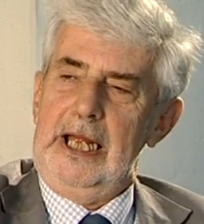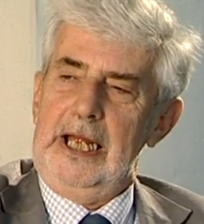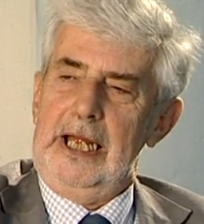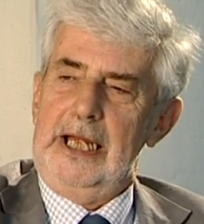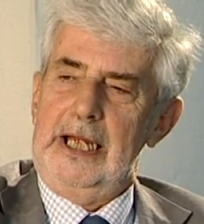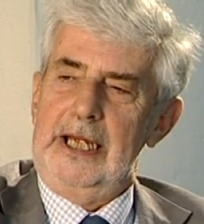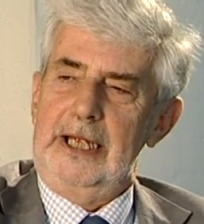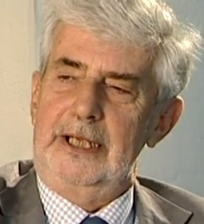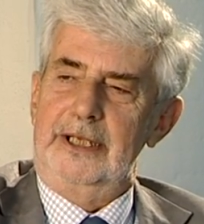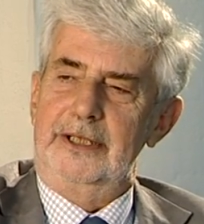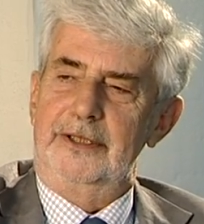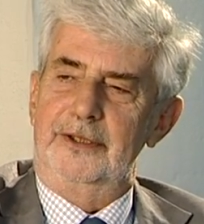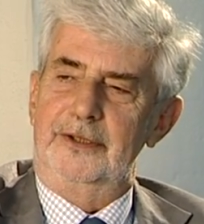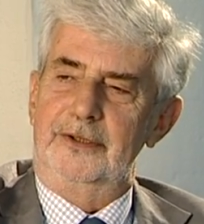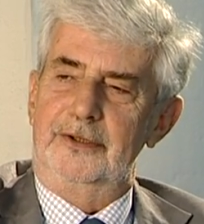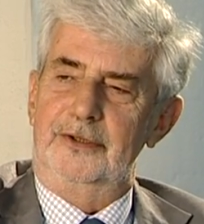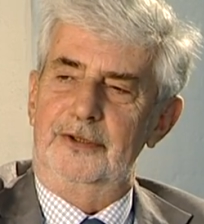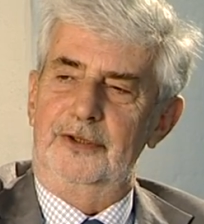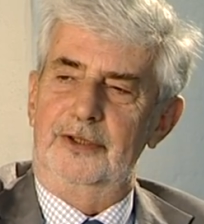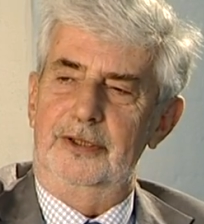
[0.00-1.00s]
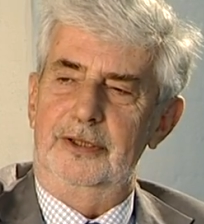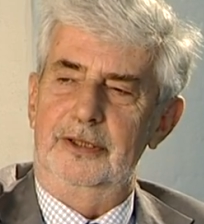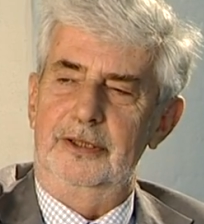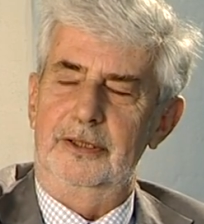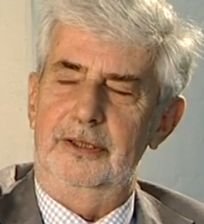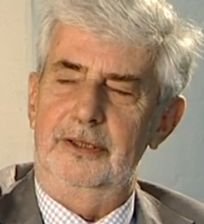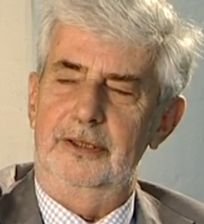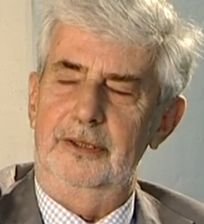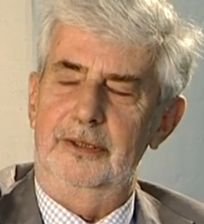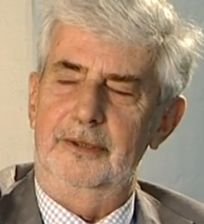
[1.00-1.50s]
And
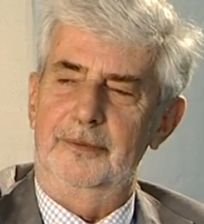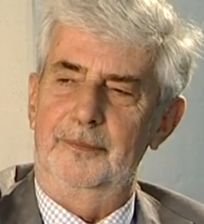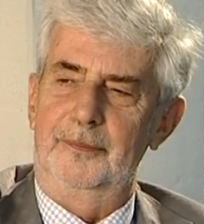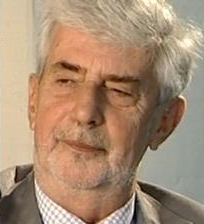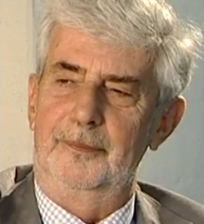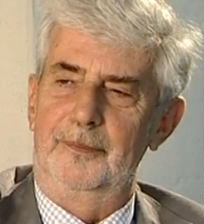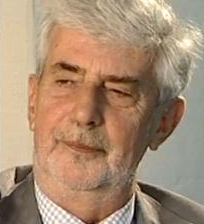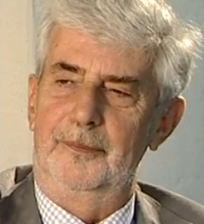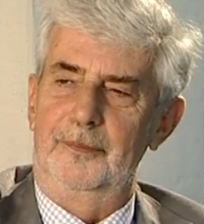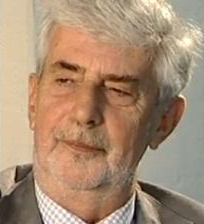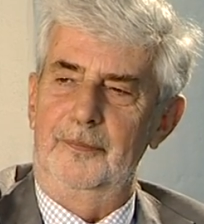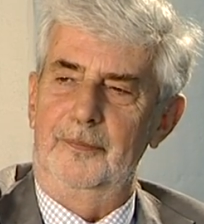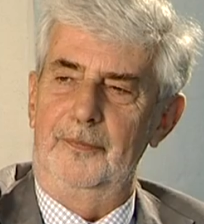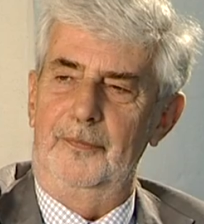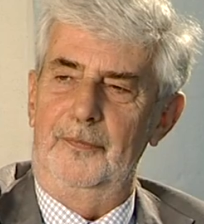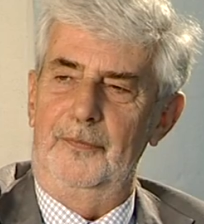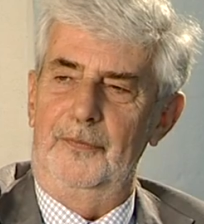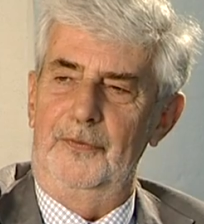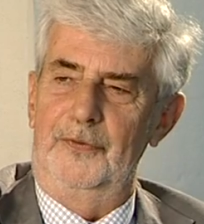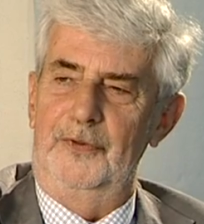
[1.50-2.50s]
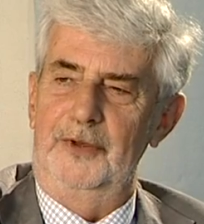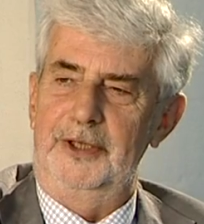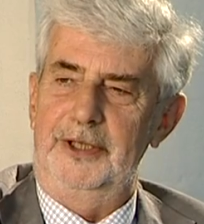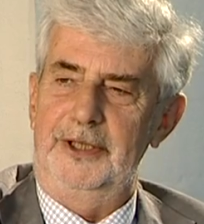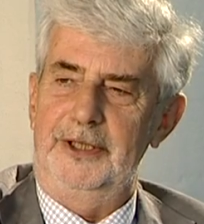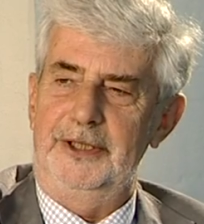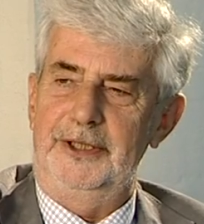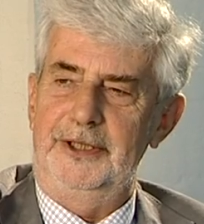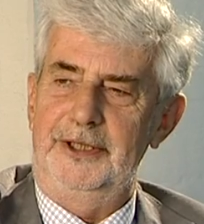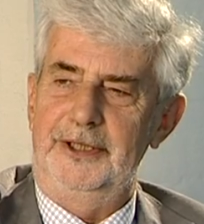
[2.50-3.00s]

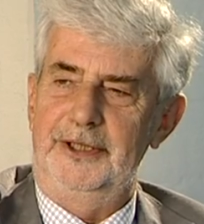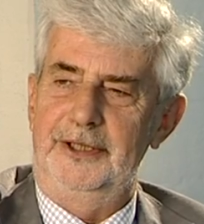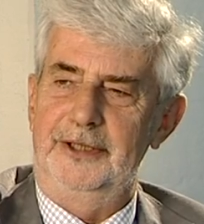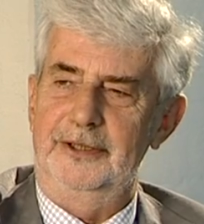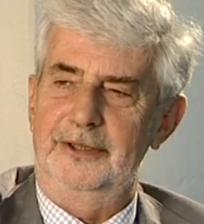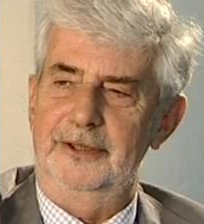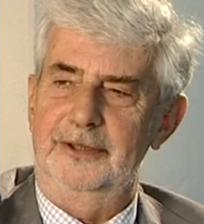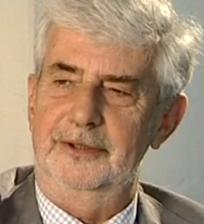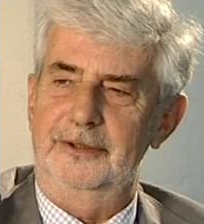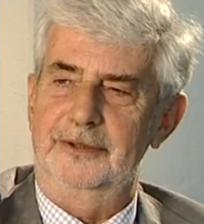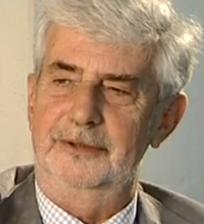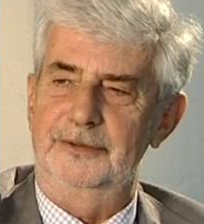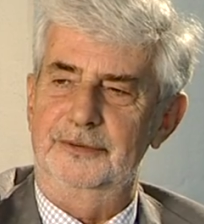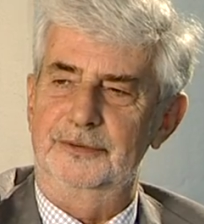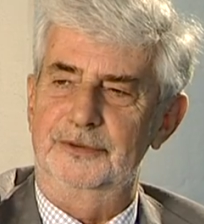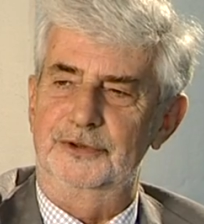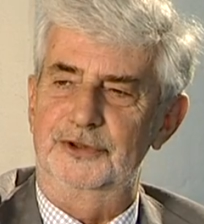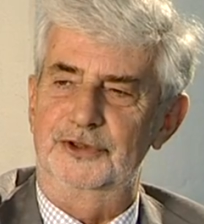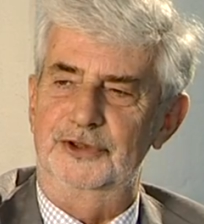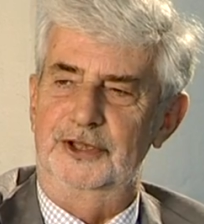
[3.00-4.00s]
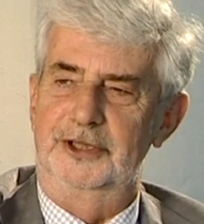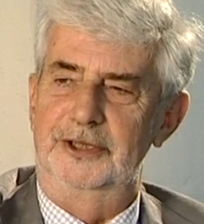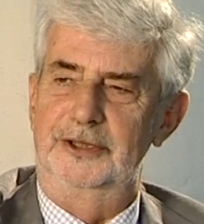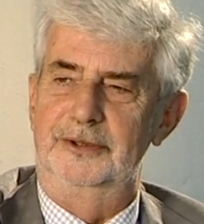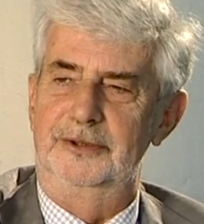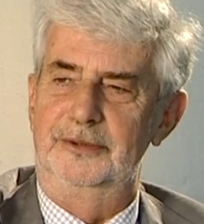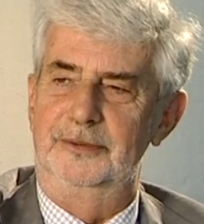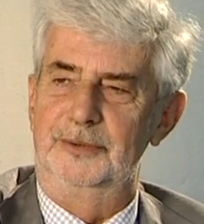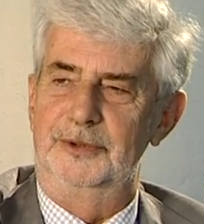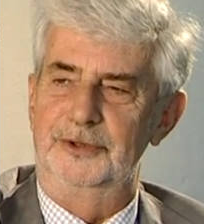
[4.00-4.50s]
the
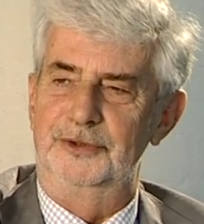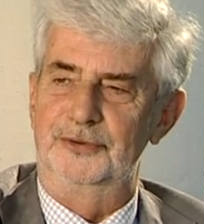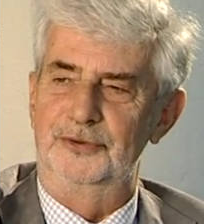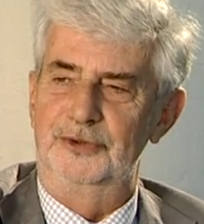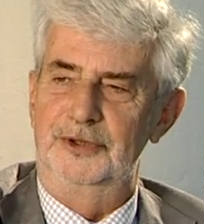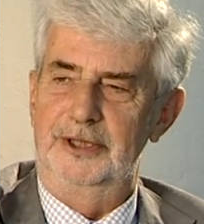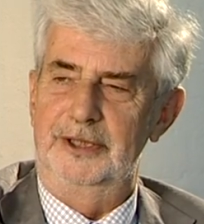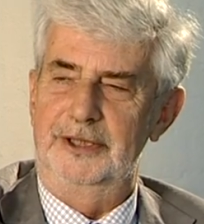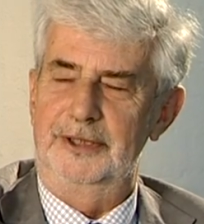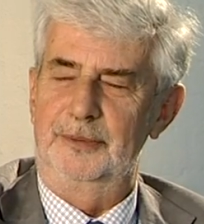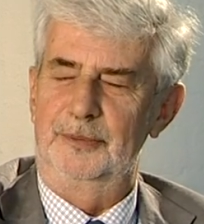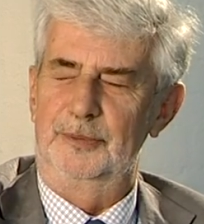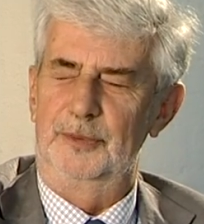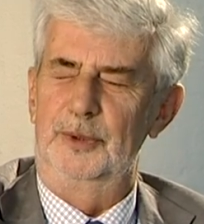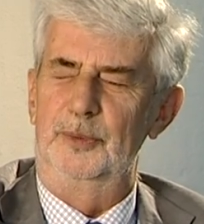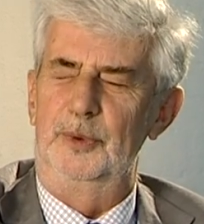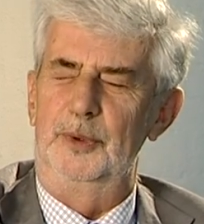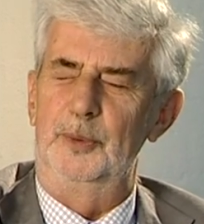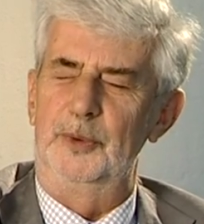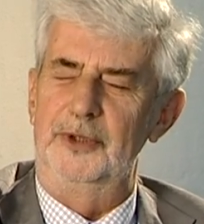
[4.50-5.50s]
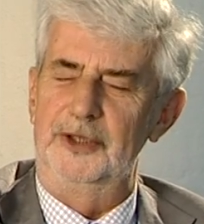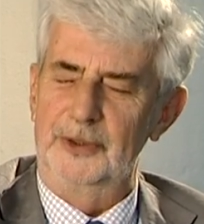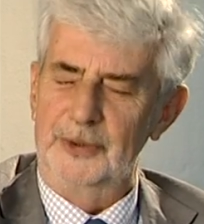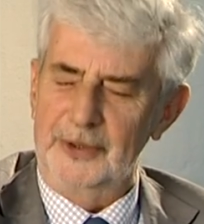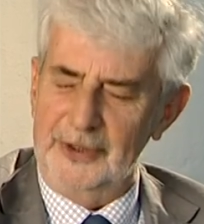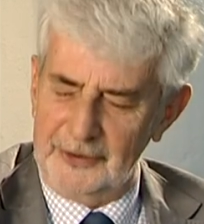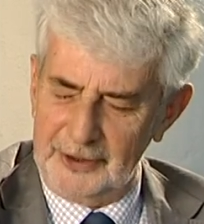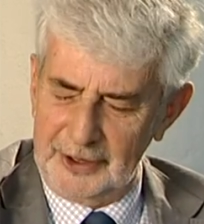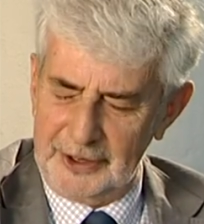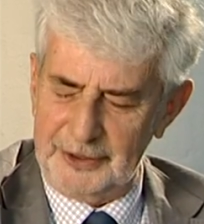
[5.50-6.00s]
skill was really, what we were
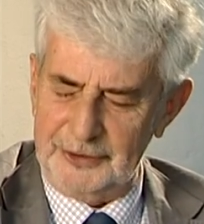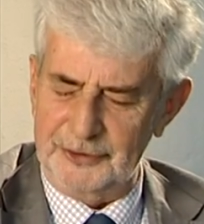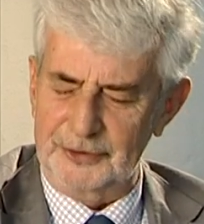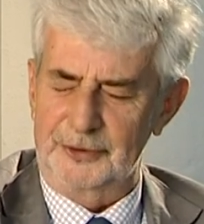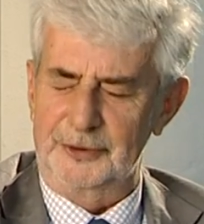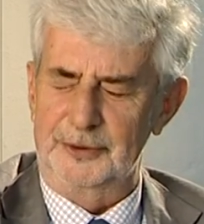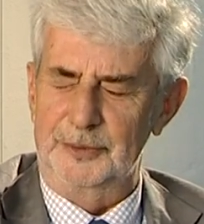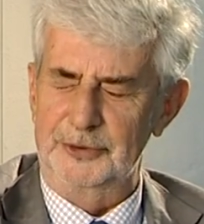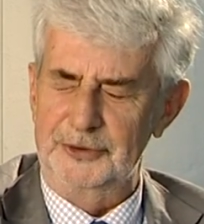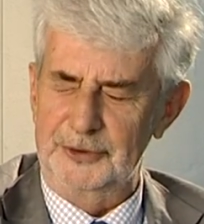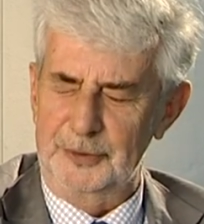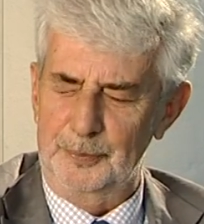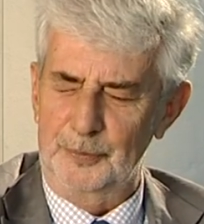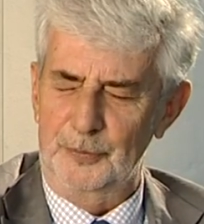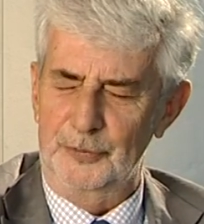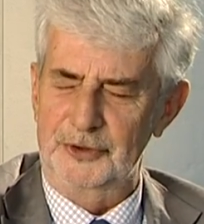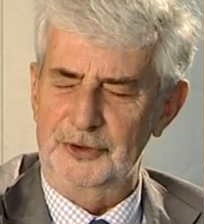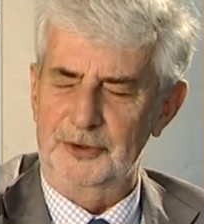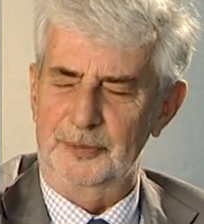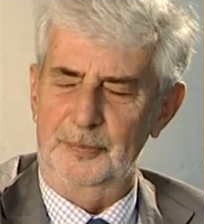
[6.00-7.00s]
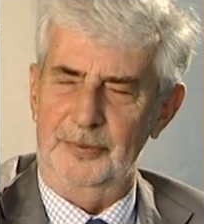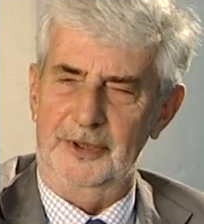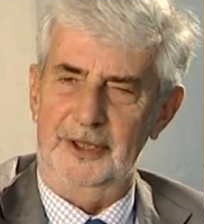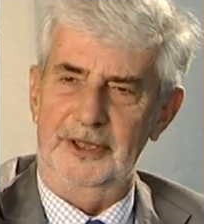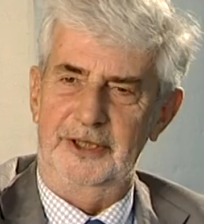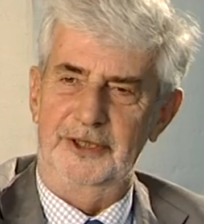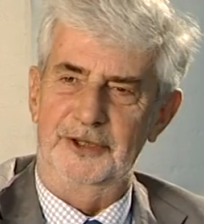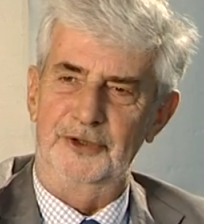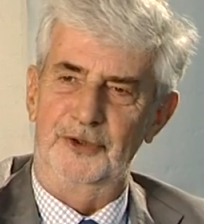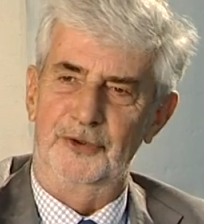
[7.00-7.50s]
doing there, was to
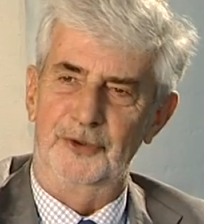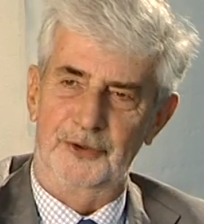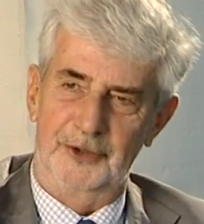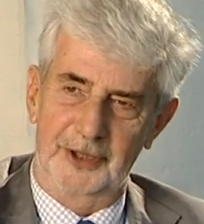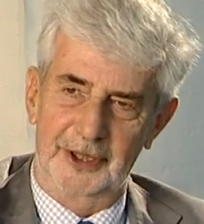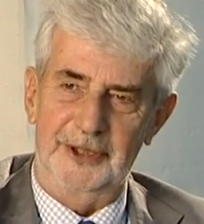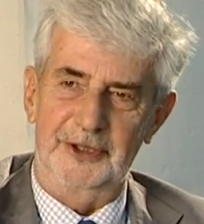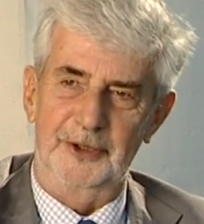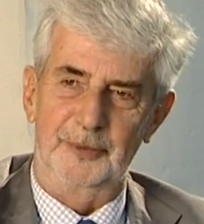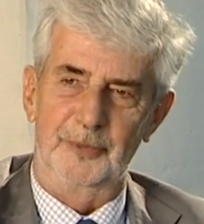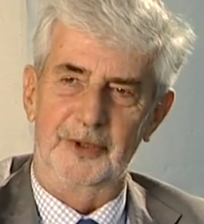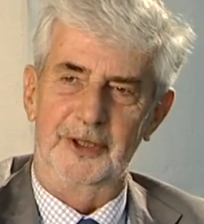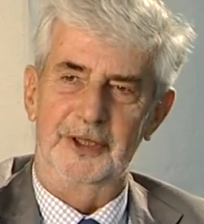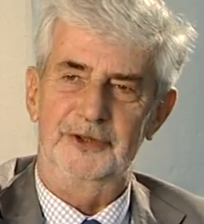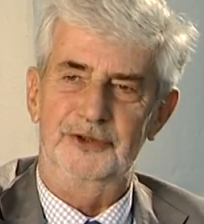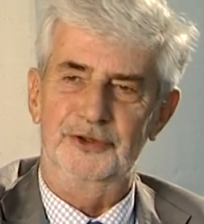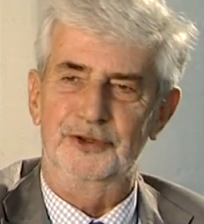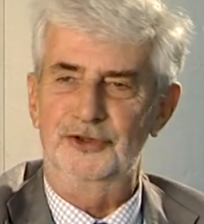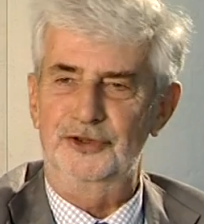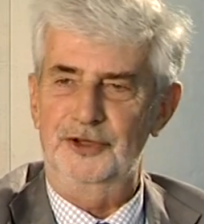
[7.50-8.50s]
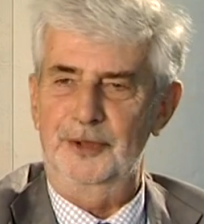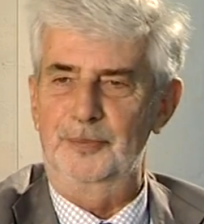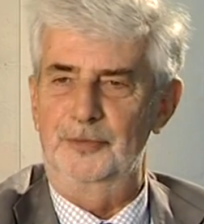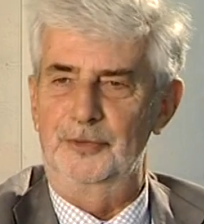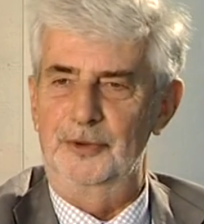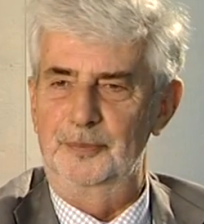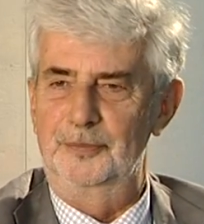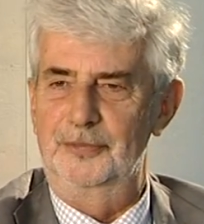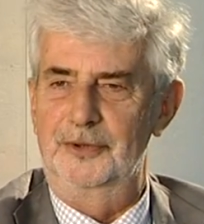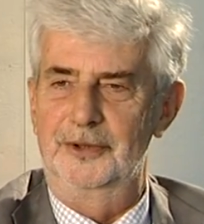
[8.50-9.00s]
package the database in
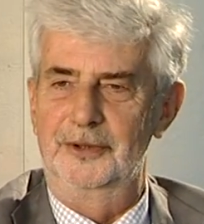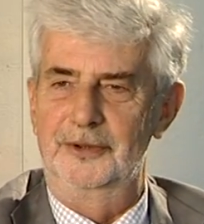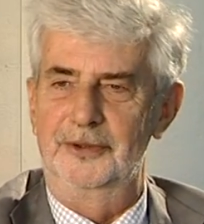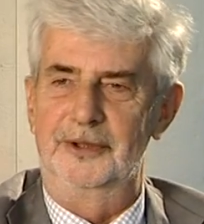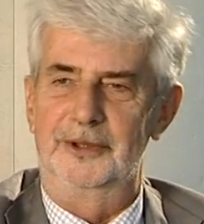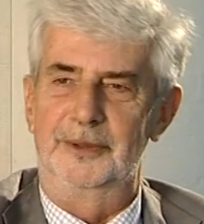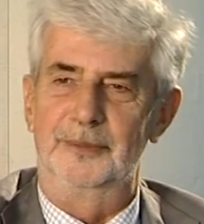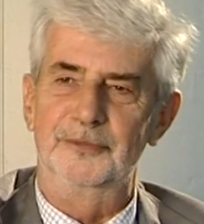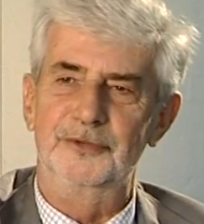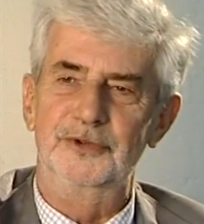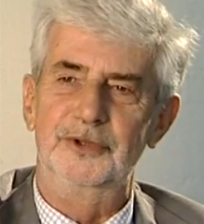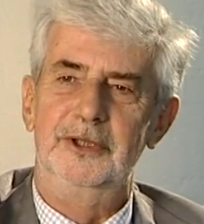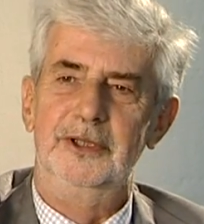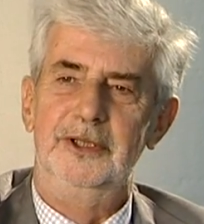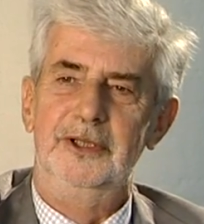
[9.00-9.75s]
separate programs.